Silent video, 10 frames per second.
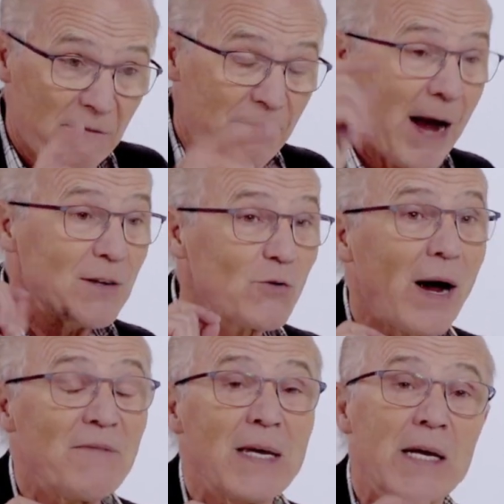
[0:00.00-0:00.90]
of fact,
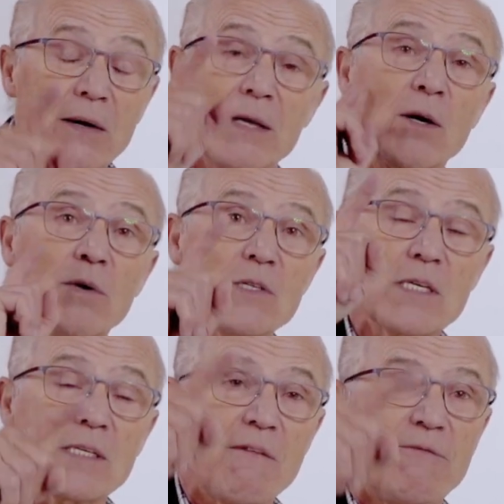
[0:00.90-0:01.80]
driving here, I notice
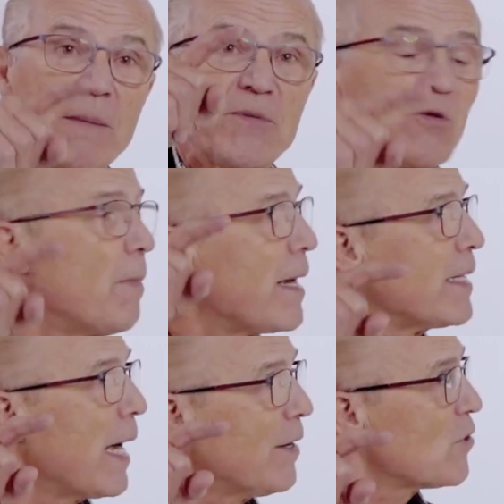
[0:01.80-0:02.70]
as I flip through my
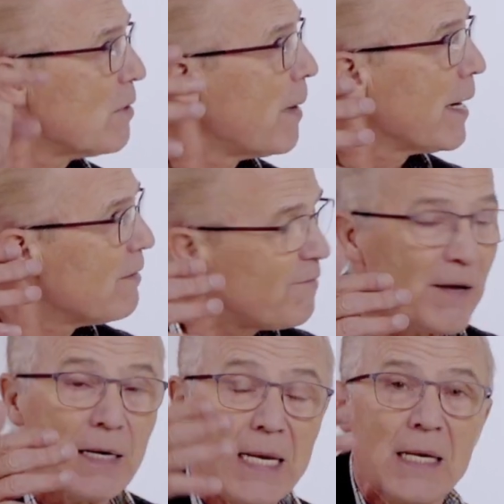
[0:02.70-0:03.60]
dials on my
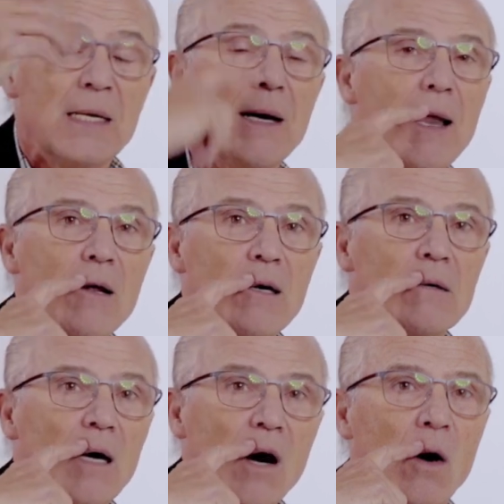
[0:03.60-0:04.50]
Infinity, I look,
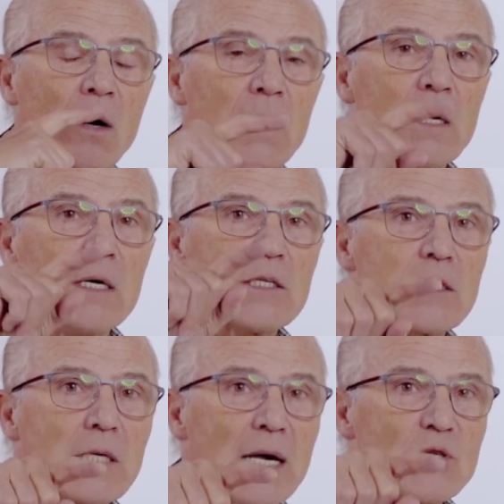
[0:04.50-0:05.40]

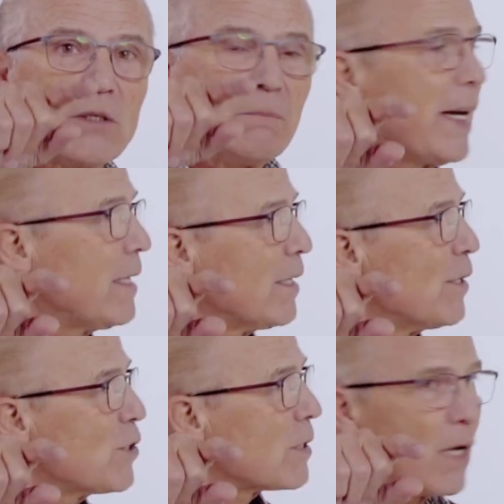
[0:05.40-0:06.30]
scheduled
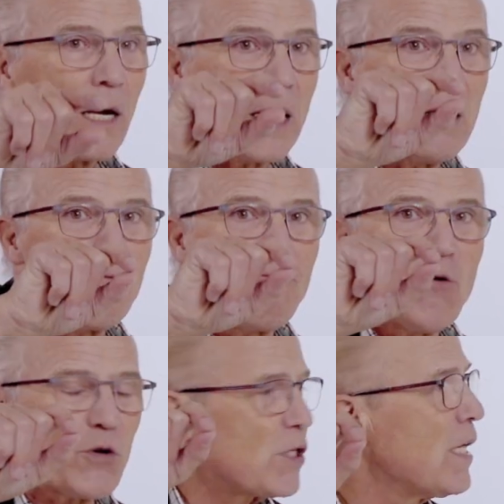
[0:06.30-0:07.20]
maintenance in
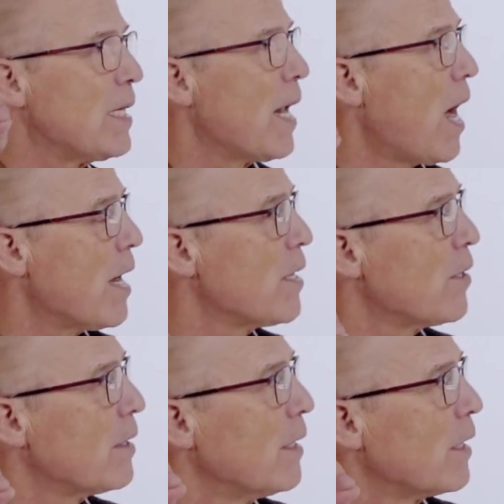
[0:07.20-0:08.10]

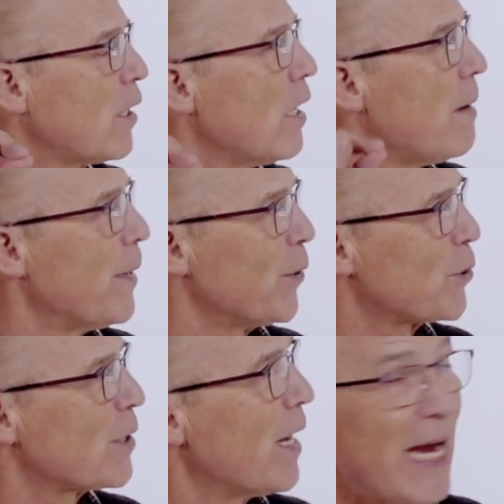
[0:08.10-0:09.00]
1,400
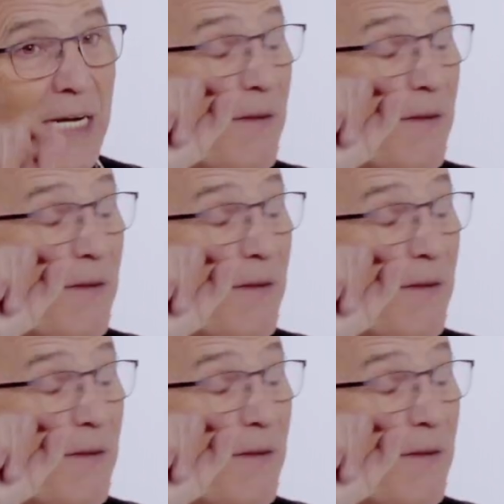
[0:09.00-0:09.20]
kilometers. It